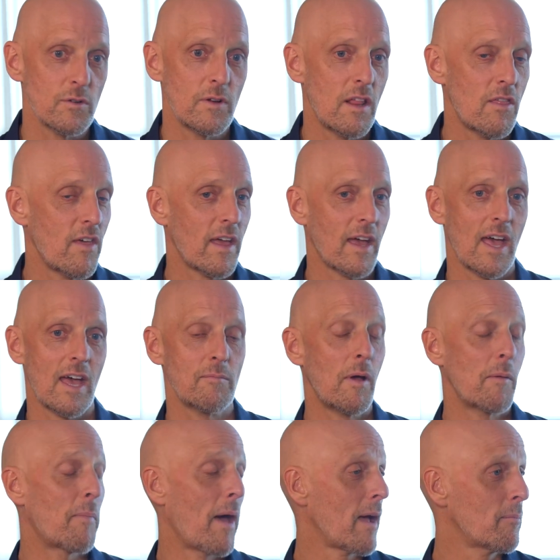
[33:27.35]
or anything. I had my
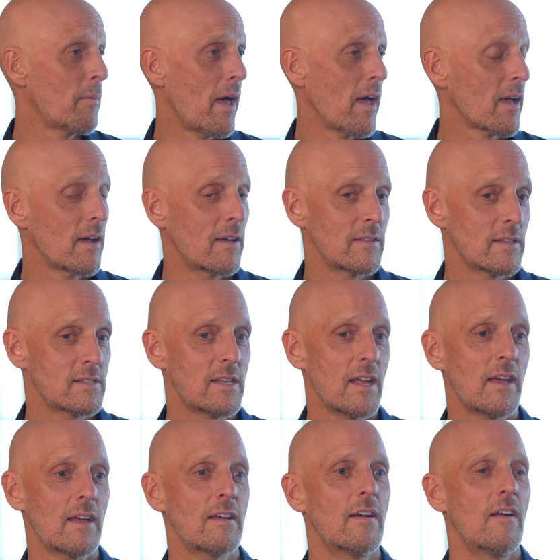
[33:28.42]
backpack on this
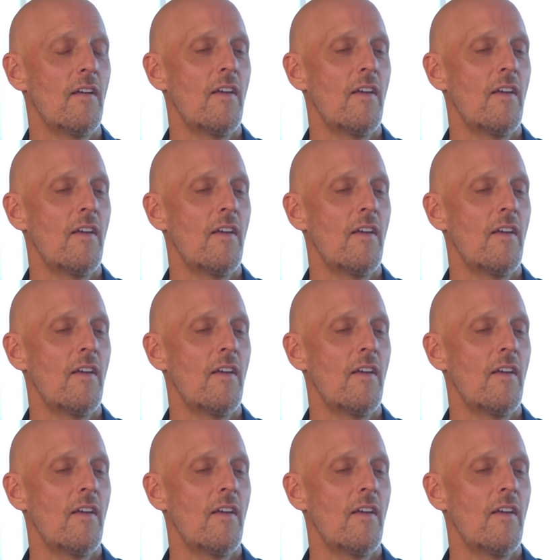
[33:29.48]
day.